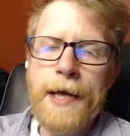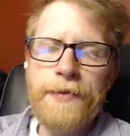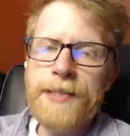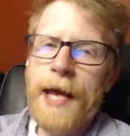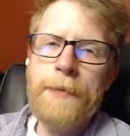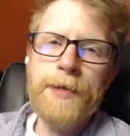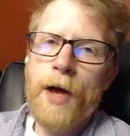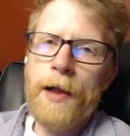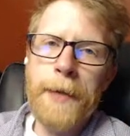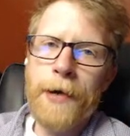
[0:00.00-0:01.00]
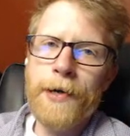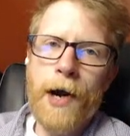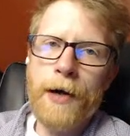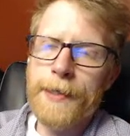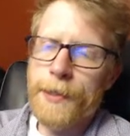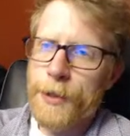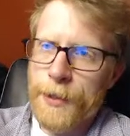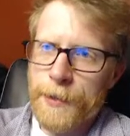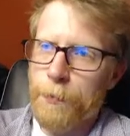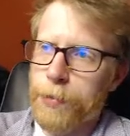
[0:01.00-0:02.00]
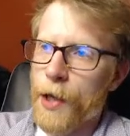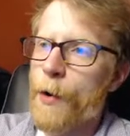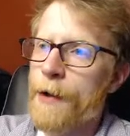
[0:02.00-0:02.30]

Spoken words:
This game is all about carnage. Just blow